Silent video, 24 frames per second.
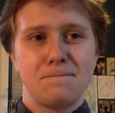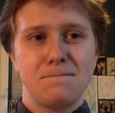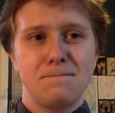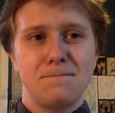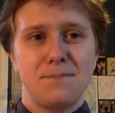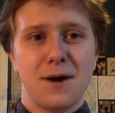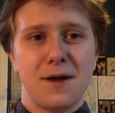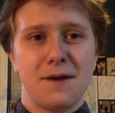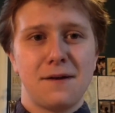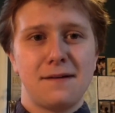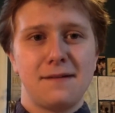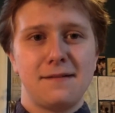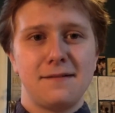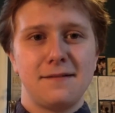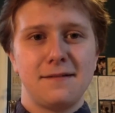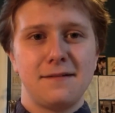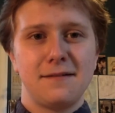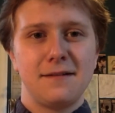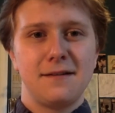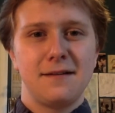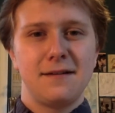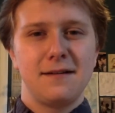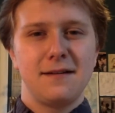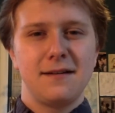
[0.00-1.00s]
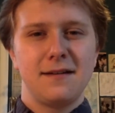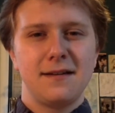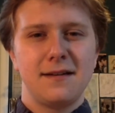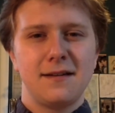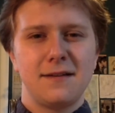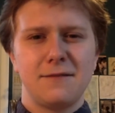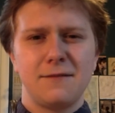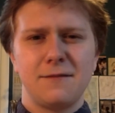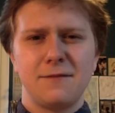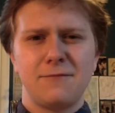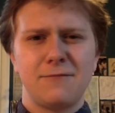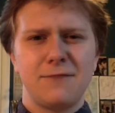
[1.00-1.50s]
But
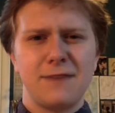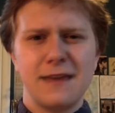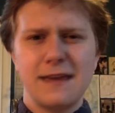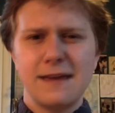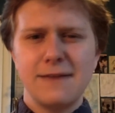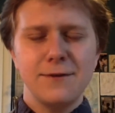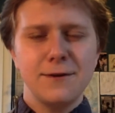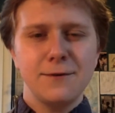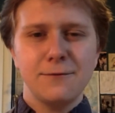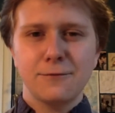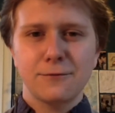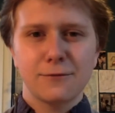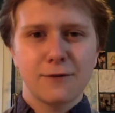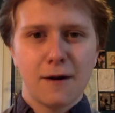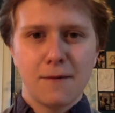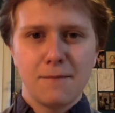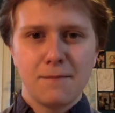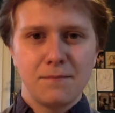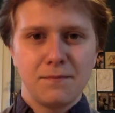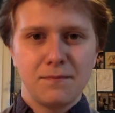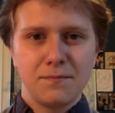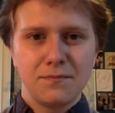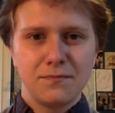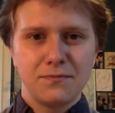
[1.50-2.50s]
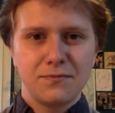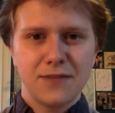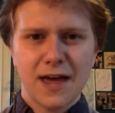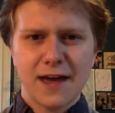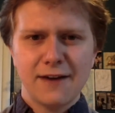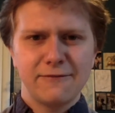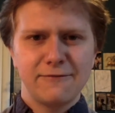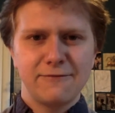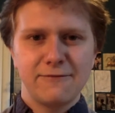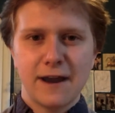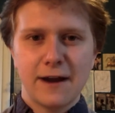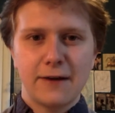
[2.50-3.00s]
even from
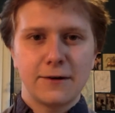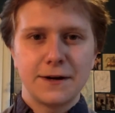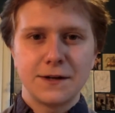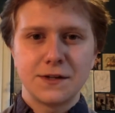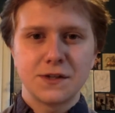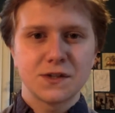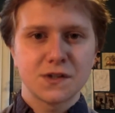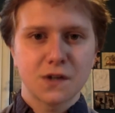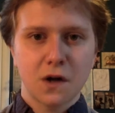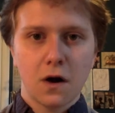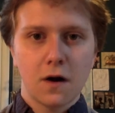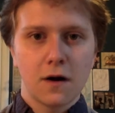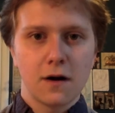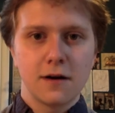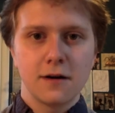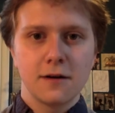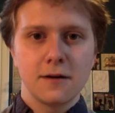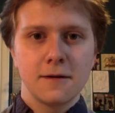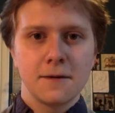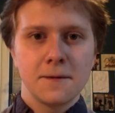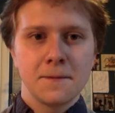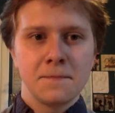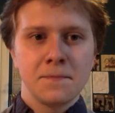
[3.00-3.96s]
that very start,